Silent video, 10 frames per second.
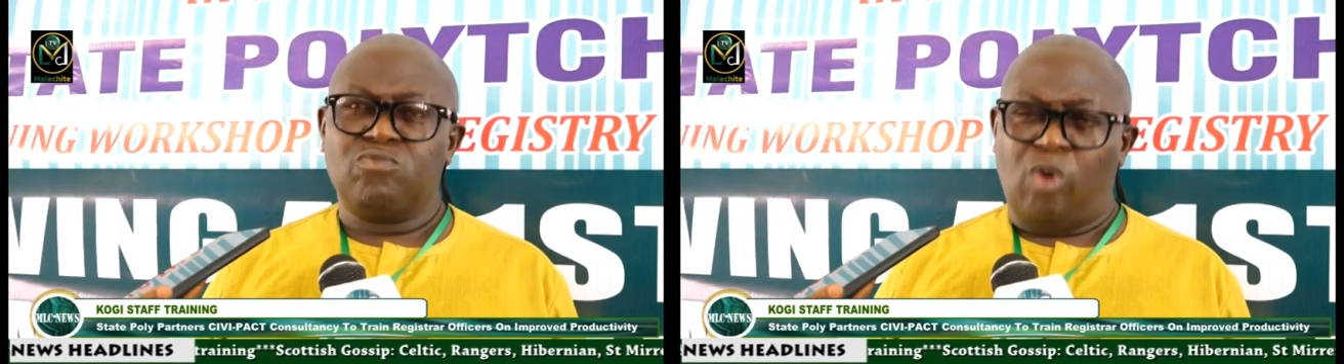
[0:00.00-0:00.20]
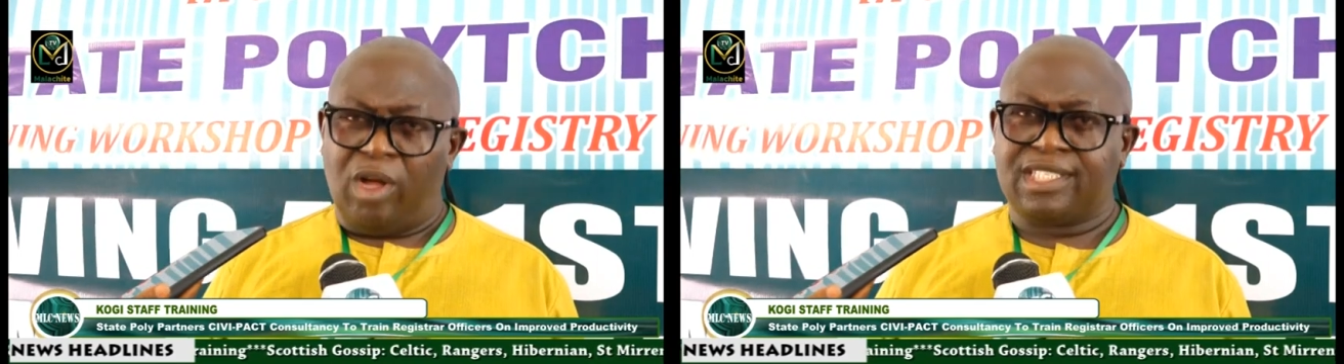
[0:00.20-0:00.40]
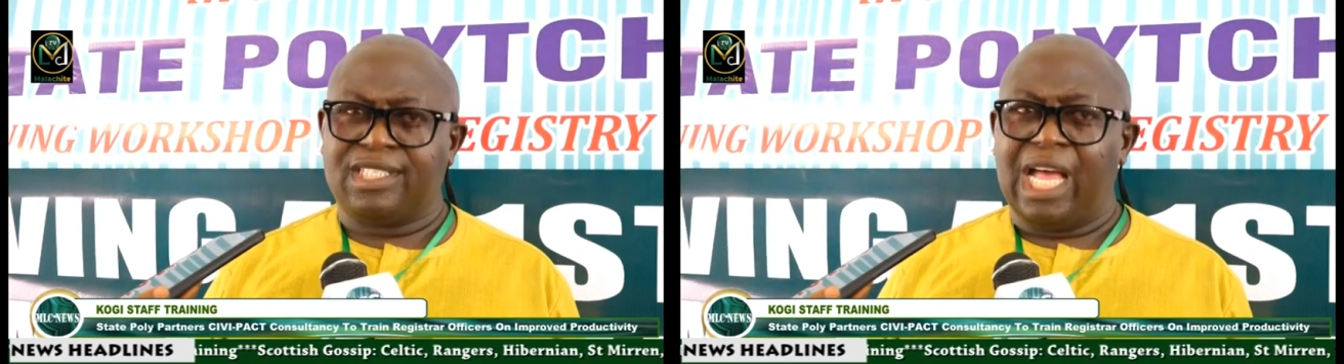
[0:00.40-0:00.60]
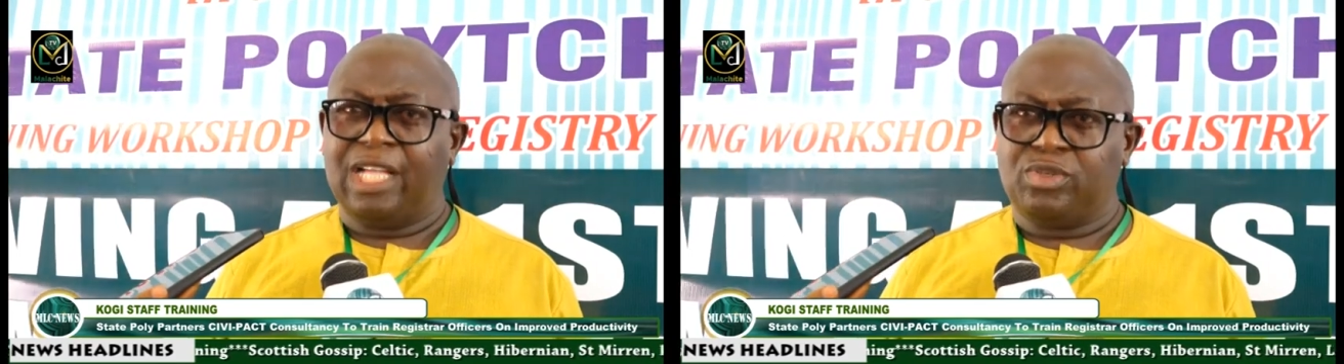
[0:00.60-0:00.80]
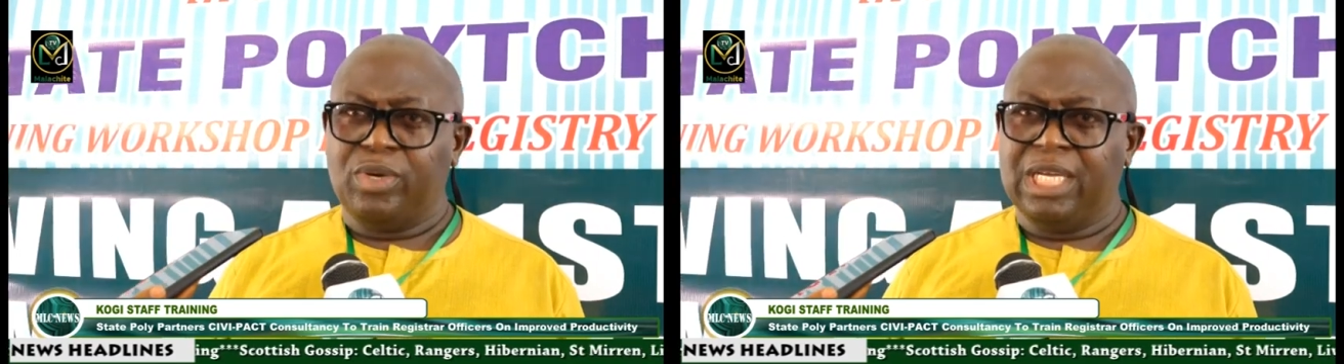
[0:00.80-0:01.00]
what they
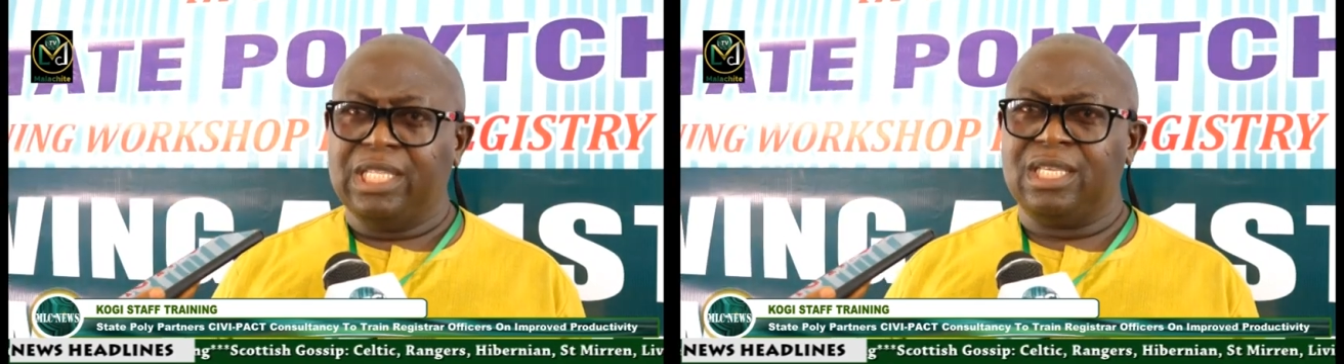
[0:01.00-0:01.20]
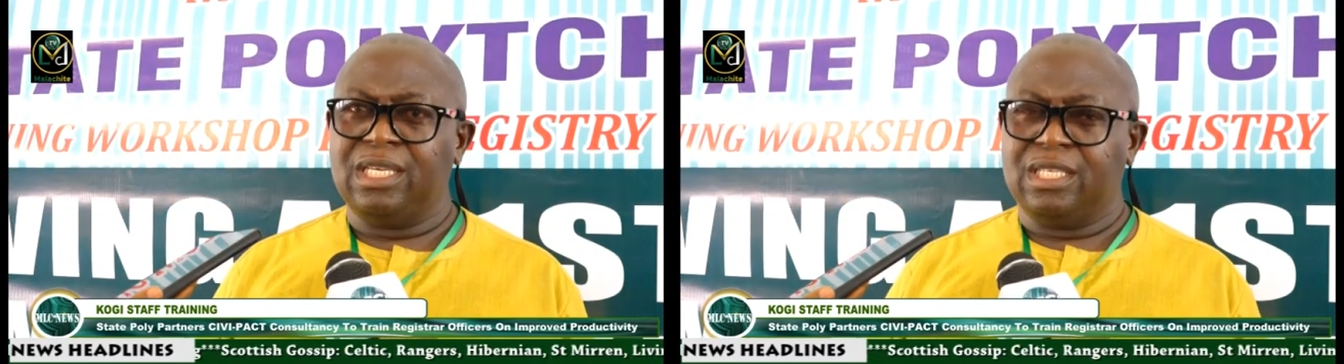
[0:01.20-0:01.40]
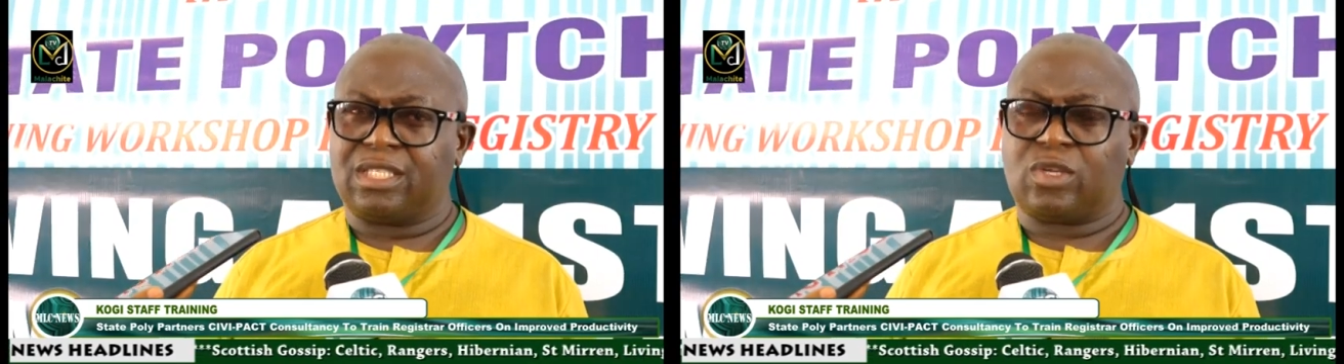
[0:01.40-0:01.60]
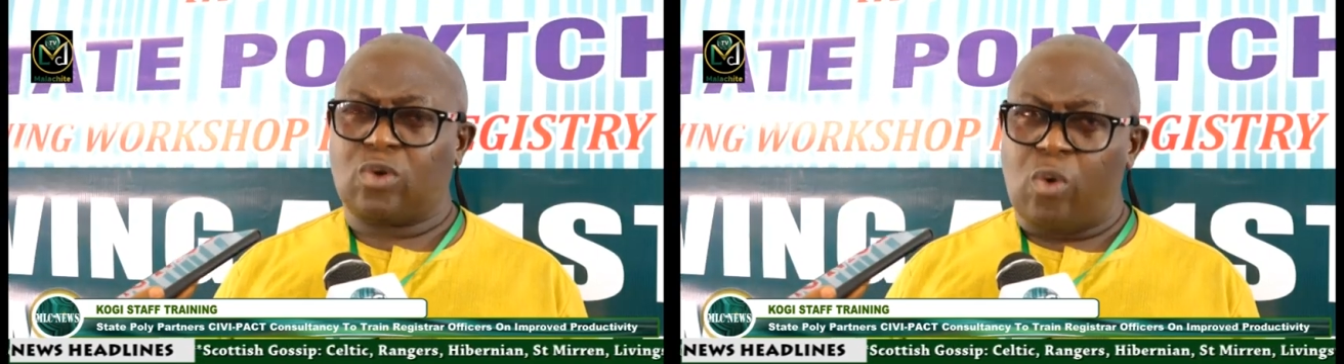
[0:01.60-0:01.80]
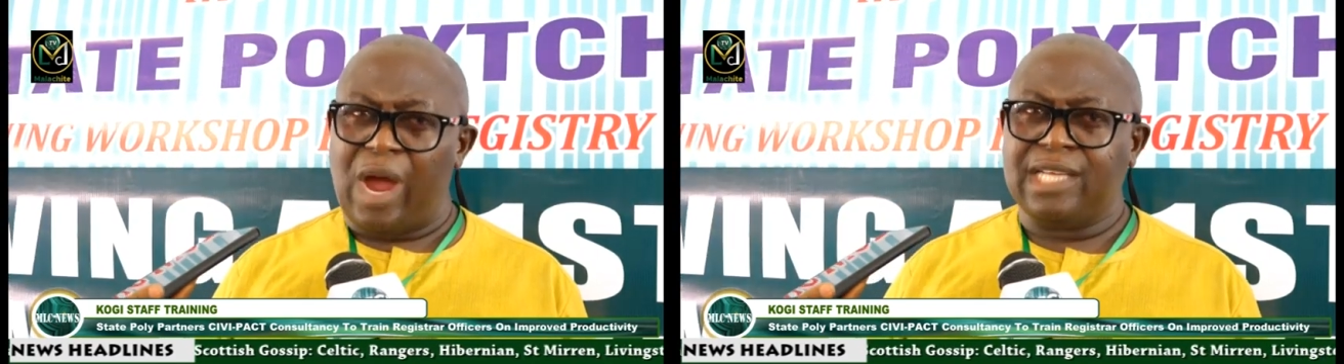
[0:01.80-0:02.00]
are doing is
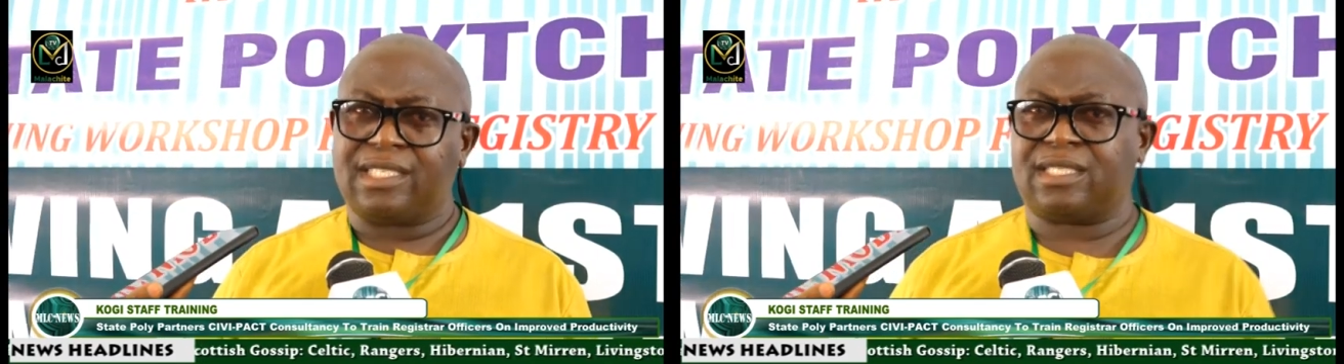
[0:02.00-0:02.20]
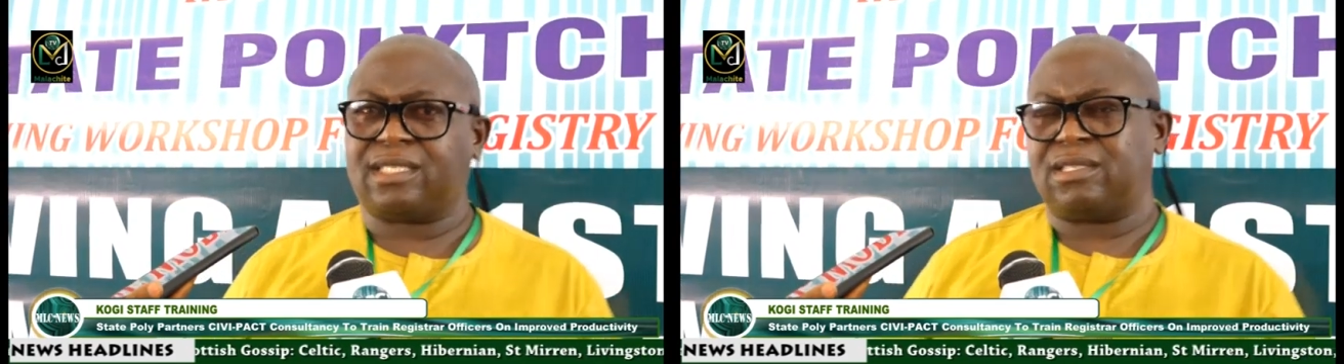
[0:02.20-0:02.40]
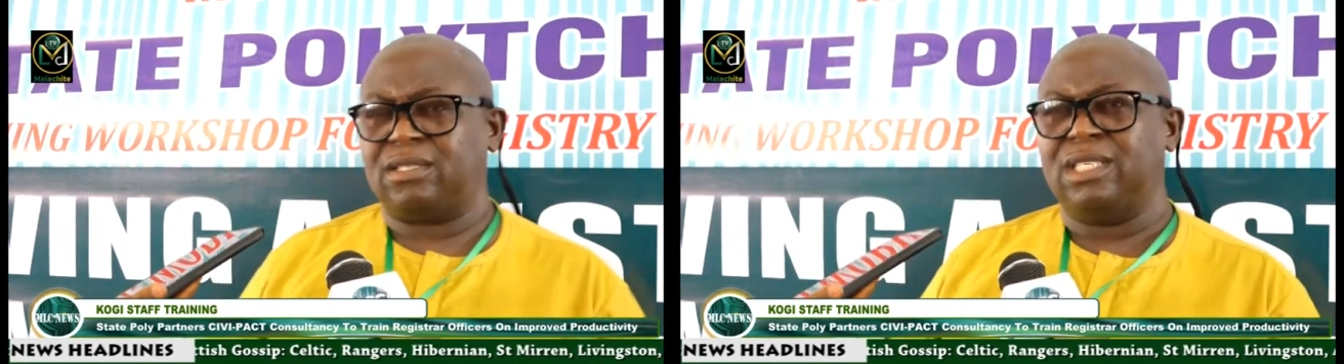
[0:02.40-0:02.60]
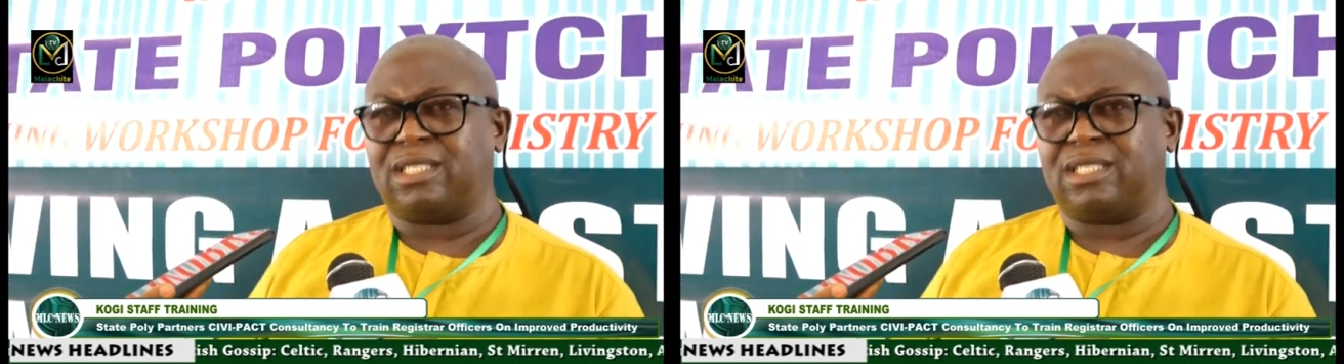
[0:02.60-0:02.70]
quite